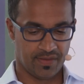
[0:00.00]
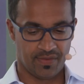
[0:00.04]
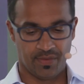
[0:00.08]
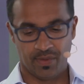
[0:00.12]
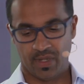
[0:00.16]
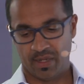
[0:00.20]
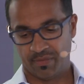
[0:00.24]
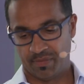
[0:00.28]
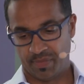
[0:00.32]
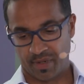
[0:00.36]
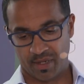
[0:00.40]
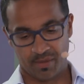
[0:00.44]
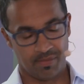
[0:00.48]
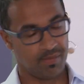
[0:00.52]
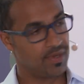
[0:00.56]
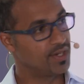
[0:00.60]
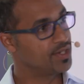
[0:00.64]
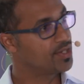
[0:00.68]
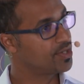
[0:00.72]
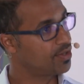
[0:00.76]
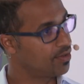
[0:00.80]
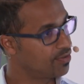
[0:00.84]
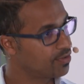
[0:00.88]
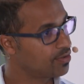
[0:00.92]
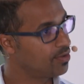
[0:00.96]
we have
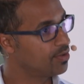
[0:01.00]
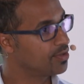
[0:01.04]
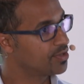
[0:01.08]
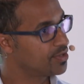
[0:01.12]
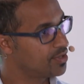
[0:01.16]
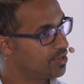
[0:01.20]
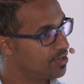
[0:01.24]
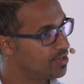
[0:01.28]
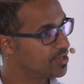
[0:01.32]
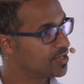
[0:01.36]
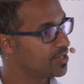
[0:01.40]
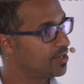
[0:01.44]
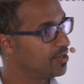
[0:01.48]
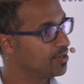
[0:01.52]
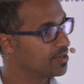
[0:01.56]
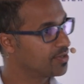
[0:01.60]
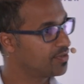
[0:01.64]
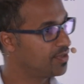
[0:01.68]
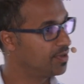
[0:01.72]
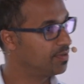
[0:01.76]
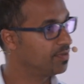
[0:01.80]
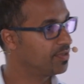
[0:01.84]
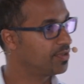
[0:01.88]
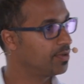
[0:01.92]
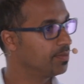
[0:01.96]
published, of course, the results
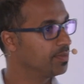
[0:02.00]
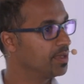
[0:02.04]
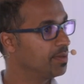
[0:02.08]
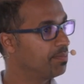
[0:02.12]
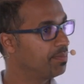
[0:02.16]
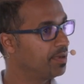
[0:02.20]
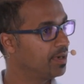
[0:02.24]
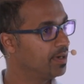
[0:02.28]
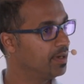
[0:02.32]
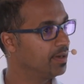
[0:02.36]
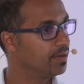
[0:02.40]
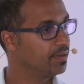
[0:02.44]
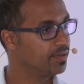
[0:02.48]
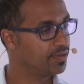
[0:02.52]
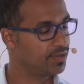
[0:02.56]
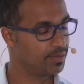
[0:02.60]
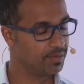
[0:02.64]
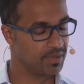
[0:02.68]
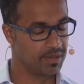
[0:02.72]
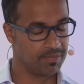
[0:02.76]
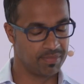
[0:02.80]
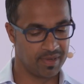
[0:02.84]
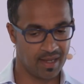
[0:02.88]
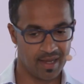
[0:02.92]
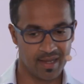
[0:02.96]
from
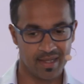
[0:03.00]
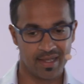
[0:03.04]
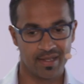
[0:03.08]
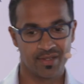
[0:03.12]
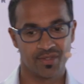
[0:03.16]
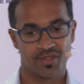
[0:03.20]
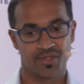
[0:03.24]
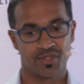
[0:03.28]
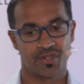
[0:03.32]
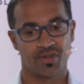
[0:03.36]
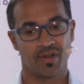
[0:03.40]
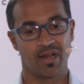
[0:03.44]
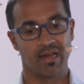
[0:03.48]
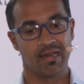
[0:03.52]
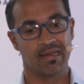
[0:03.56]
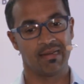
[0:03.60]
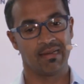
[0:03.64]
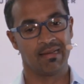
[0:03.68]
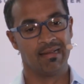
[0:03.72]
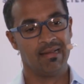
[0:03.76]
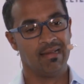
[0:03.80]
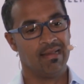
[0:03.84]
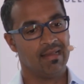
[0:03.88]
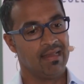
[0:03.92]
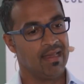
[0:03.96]
the Pliant trial,